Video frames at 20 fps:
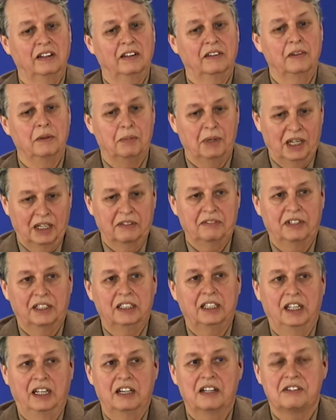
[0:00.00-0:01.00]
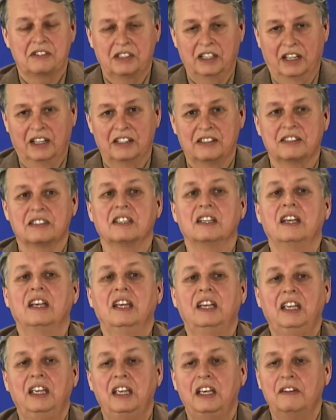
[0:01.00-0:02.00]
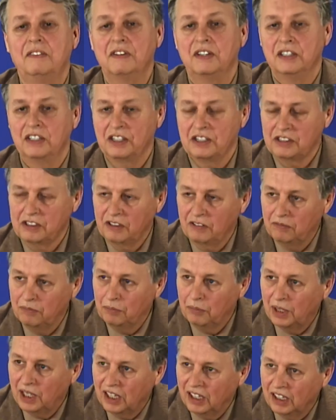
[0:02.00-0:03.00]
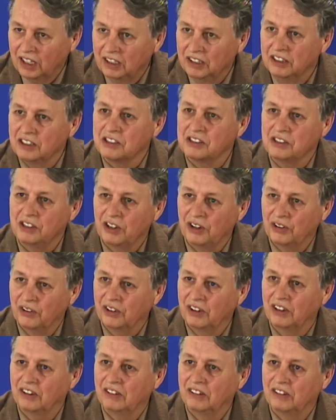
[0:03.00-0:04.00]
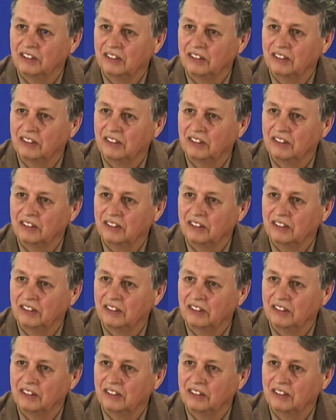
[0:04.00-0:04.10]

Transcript: The Bhagavad Gita says, evenness of mind is yoga.